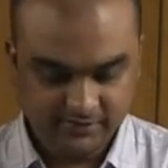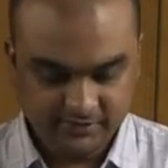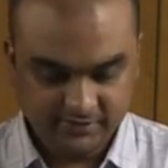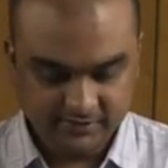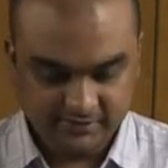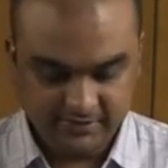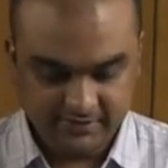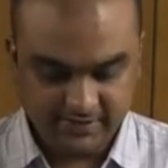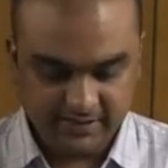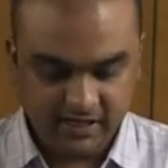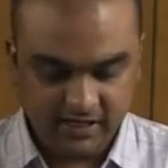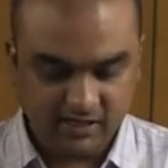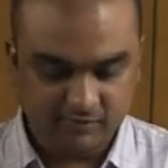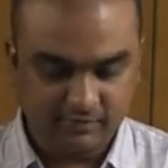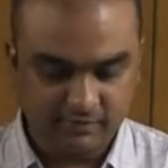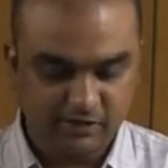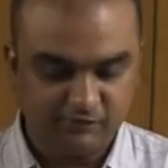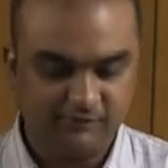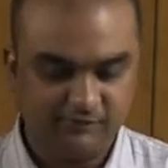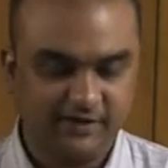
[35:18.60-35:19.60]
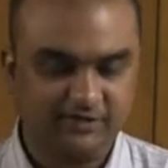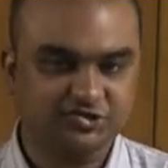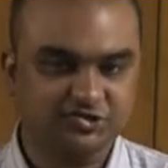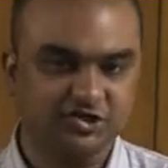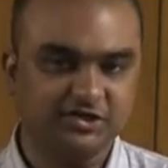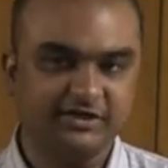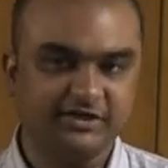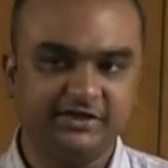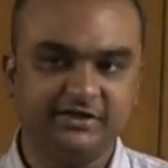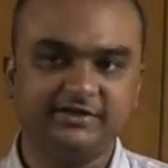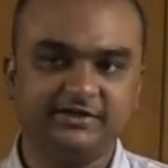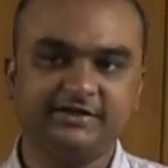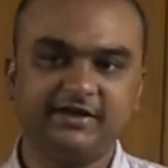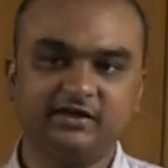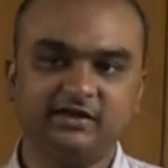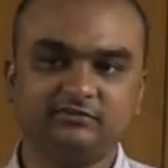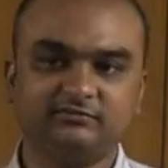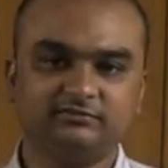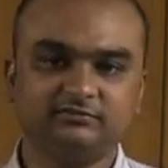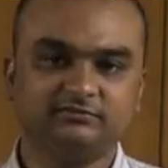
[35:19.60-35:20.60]
they are manufactured in India,
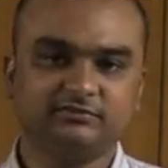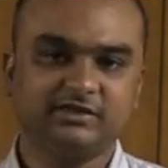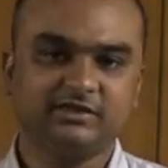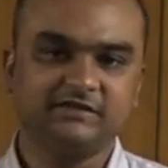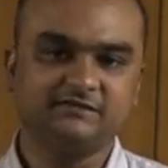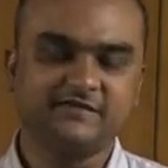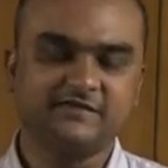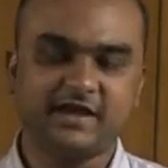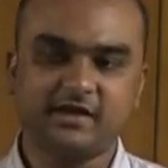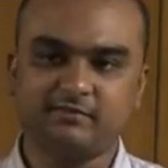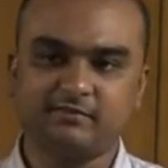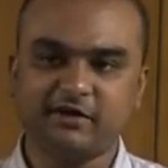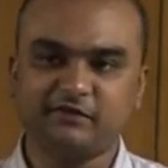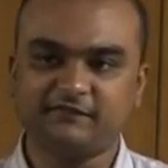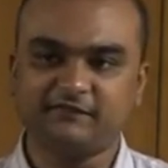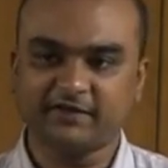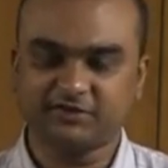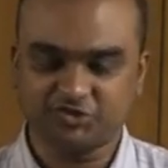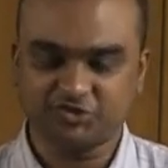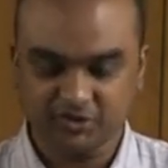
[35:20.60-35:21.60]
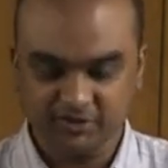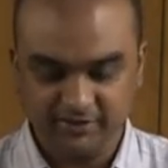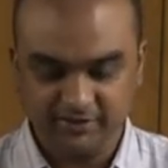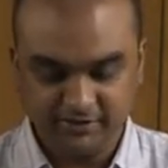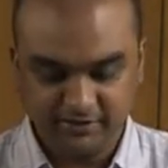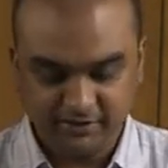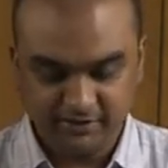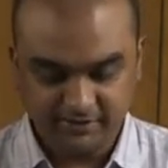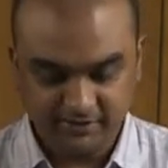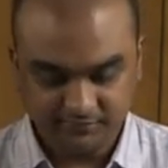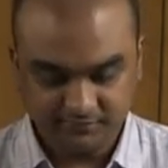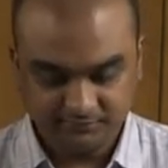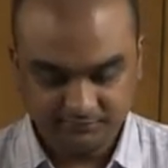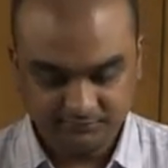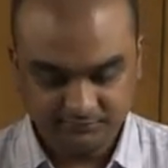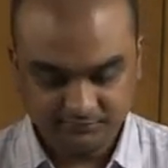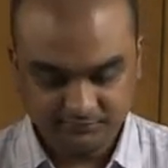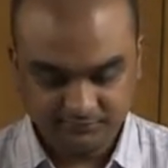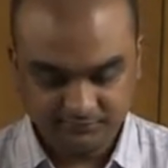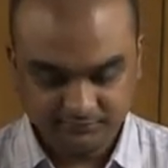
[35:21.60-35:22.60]
if they are manufactured in India
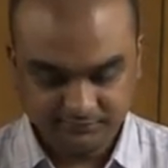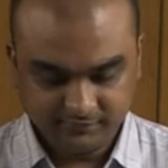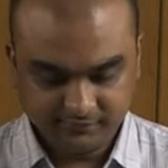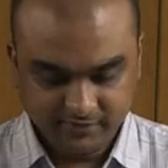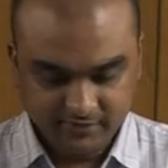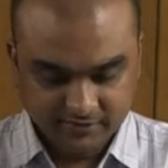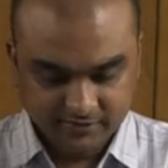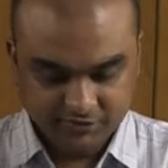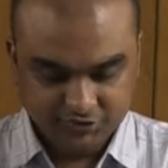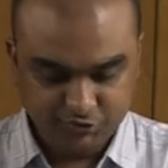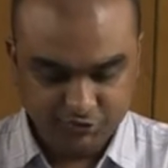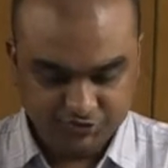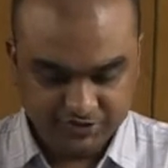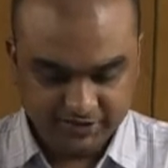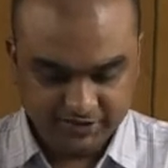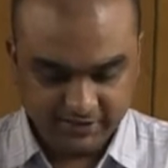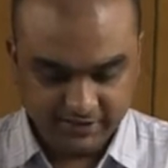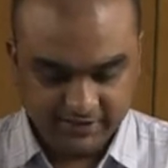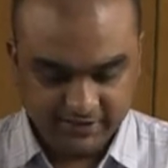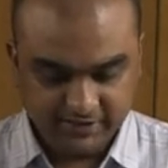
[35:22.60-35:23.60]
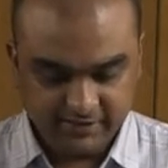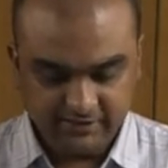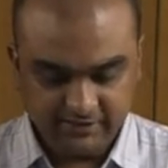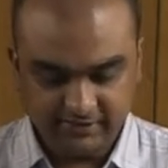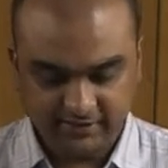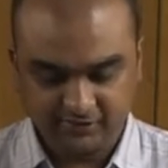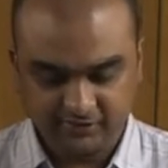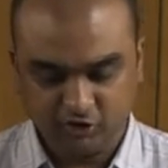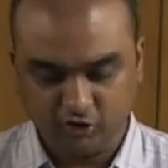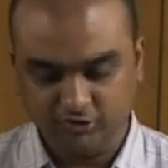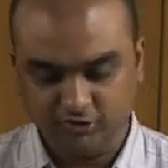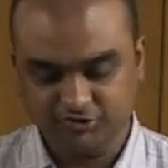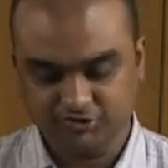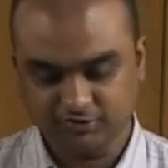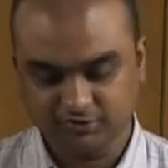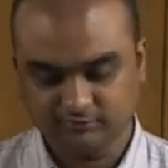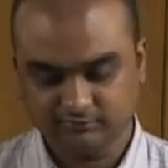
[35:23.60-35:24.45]
using Indian technology,